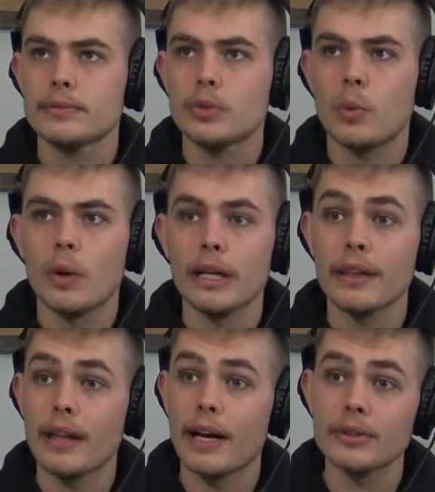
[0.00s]

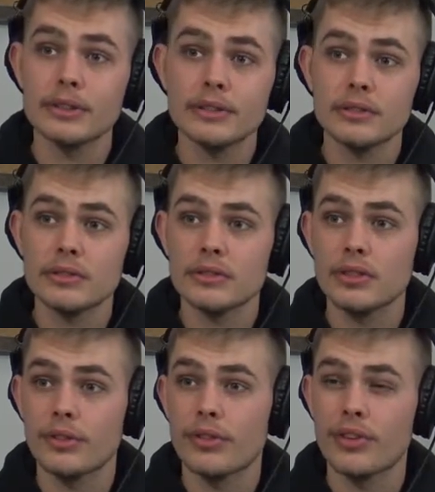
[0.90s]
$20,000 to
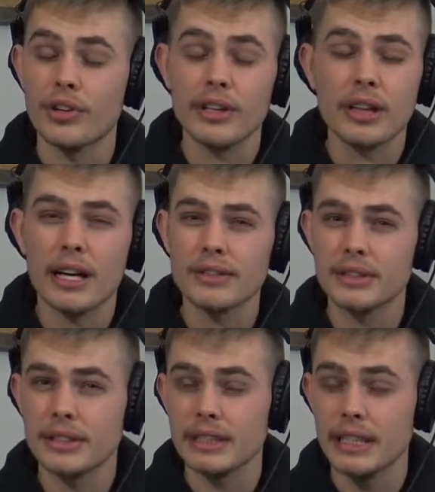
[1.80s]
$30,000
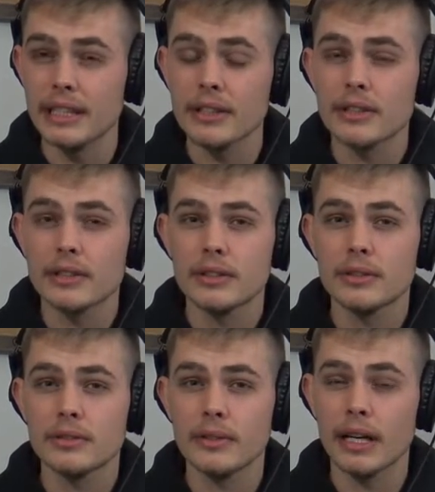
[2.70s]
a year,
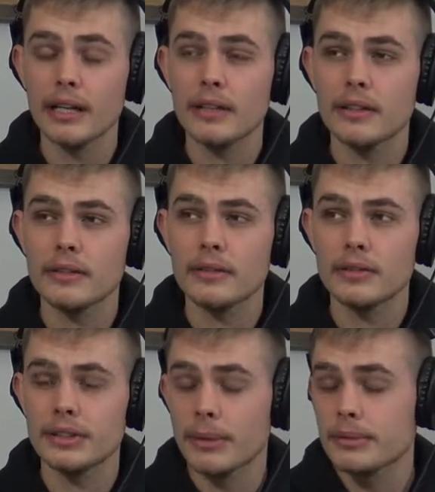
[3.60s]
right?
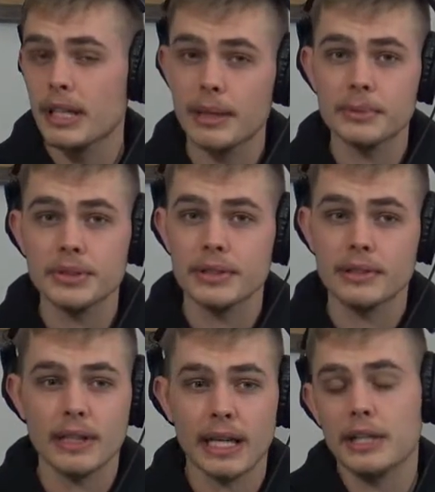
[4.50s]
Sometimes
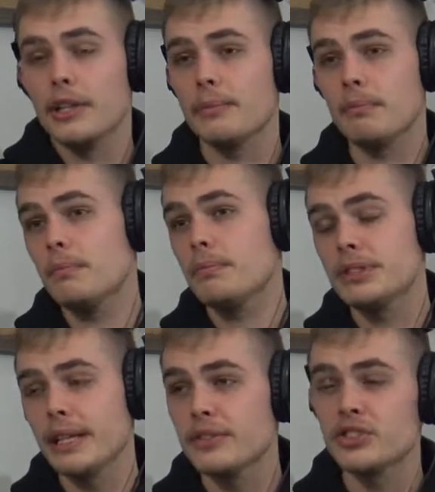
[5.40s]
I could have
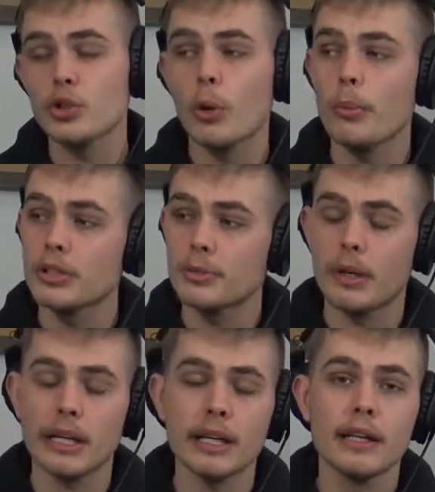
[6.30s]
saved so much
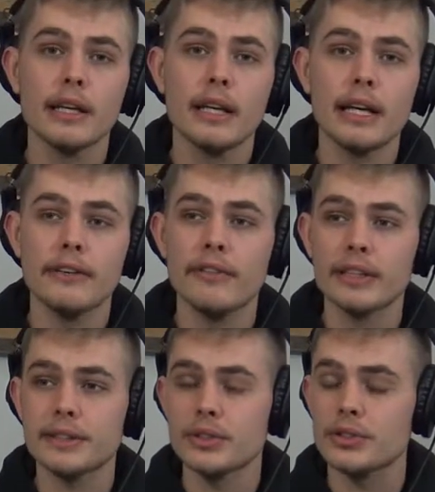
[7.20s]
money and
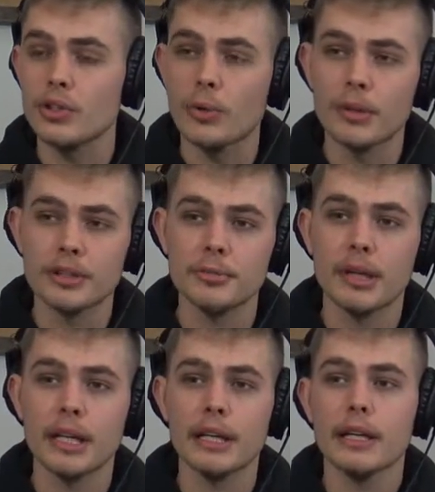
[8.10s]
invested so much
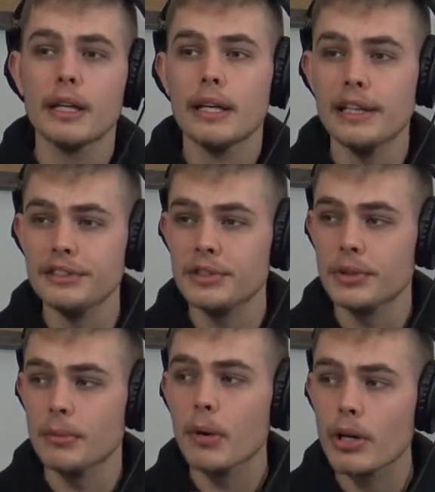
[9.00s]
money into the
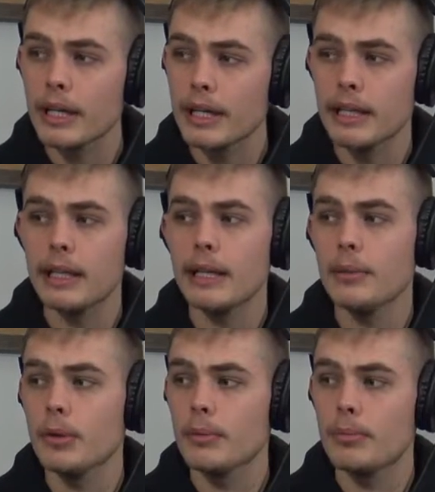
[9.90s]
market, and I
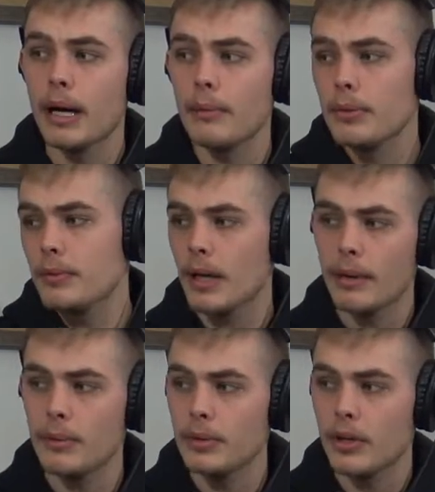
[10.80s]

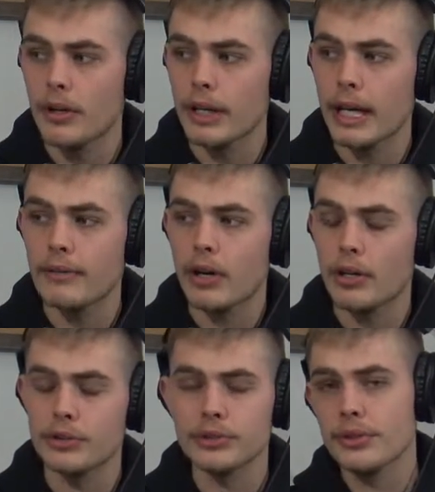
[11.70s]
would already have
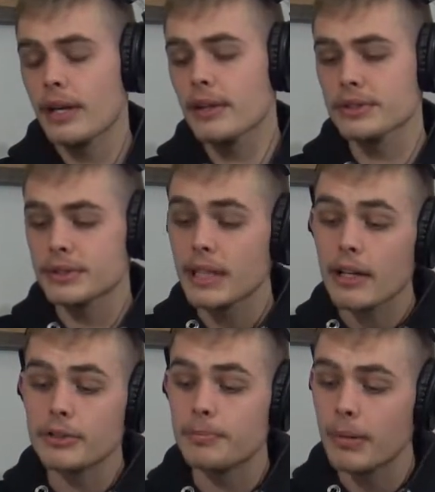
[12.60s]
hundreds of thousands of
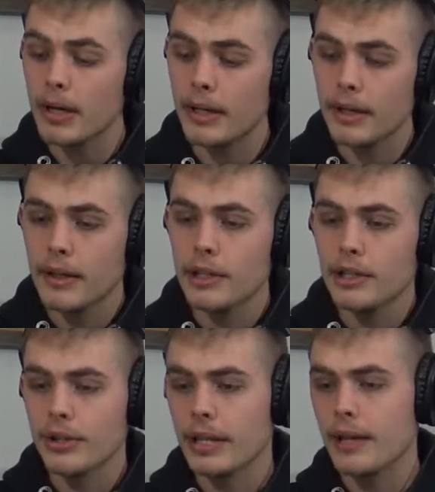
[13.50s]
dollars. But
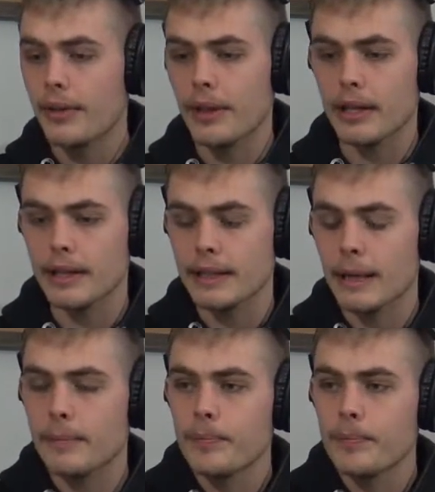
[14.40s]
you can't think like that.